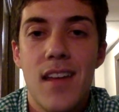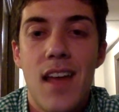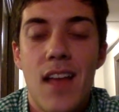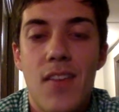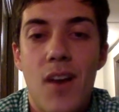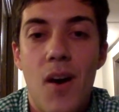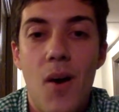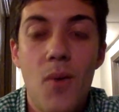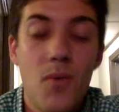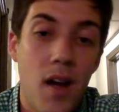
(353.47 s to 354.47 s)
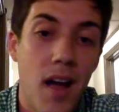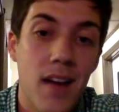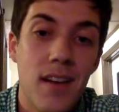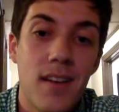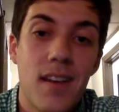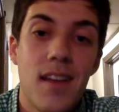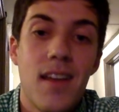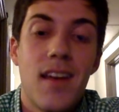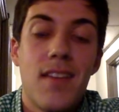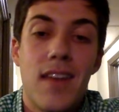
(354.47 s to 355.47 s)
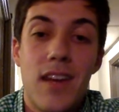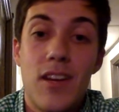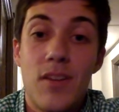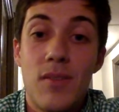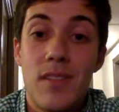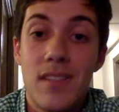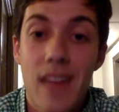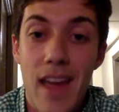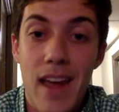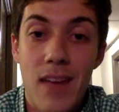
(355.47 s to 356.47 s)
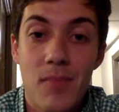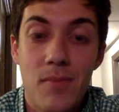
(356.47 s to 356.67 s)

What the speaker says: in their own writing, they need to do the same.